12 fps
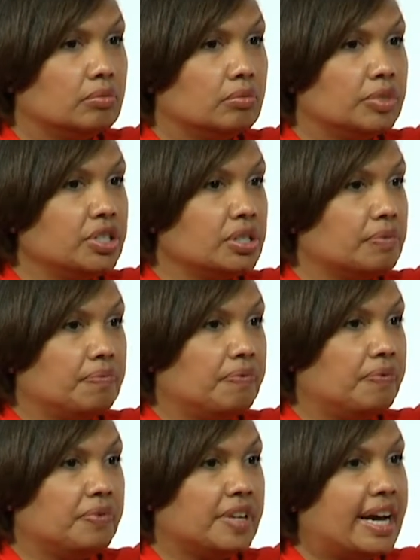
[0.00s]
We just
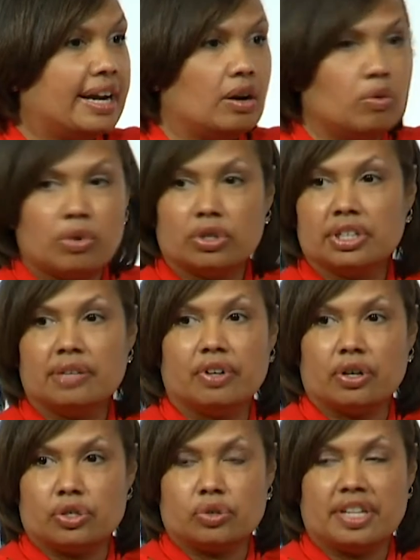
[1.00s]
flat out weren't
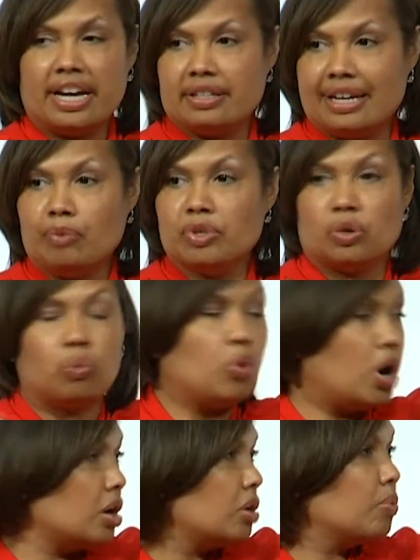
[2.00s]
leaving her. So that was a
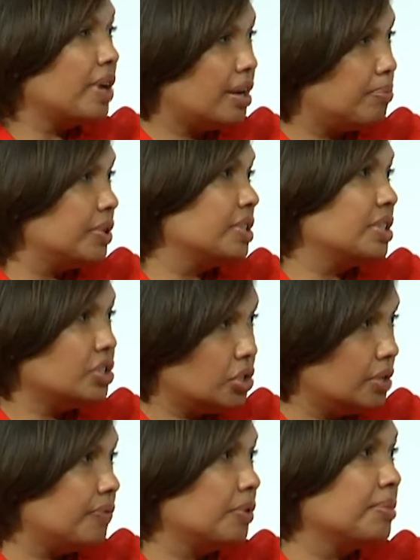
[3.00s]
walk-away
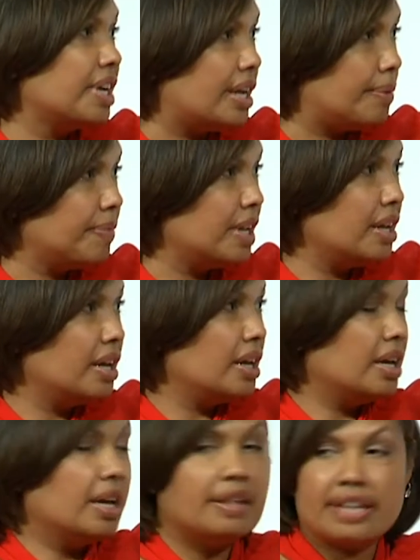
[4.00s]
position for me
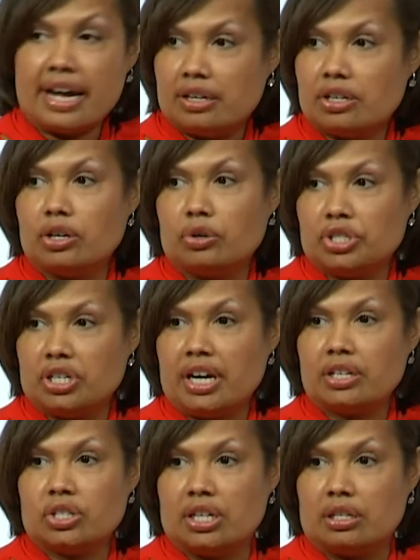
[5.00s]
in that
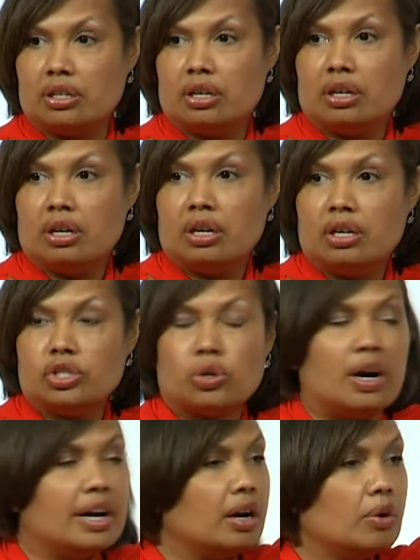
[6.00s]
negotiation.
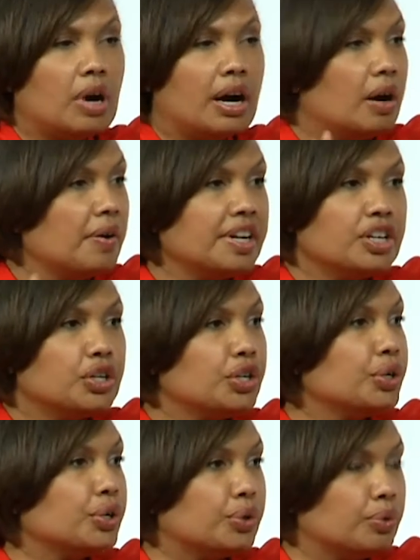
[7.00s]
So I already
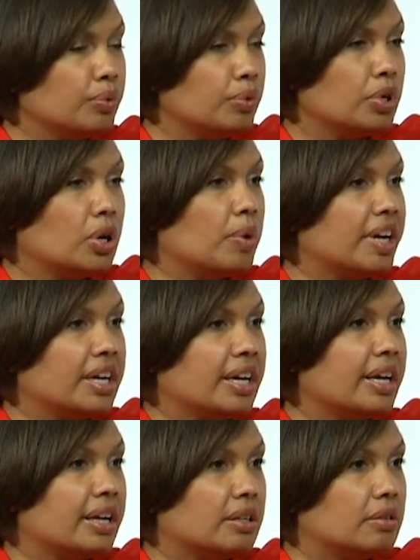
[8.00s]
knew going
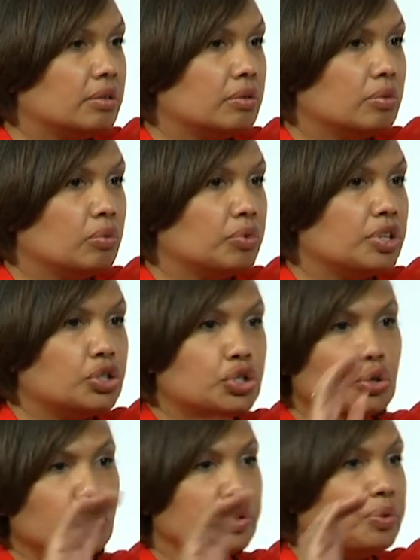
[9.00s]
in these
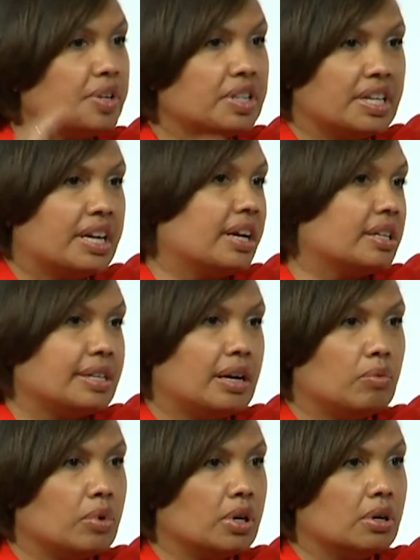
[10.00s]
two or three things
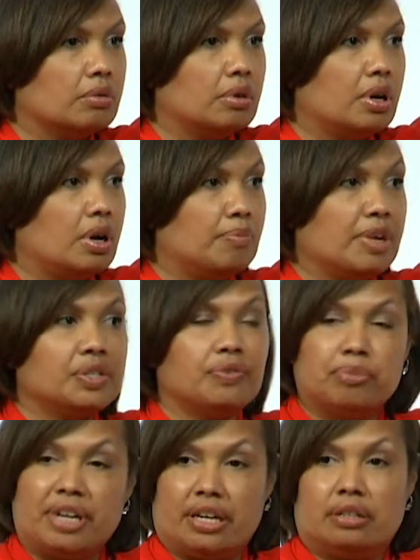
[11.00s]
that were a must
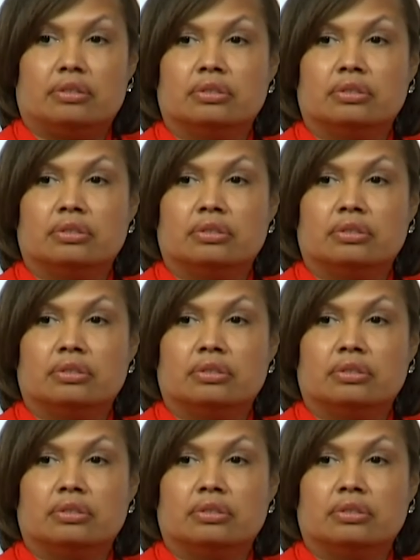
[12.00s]
for me.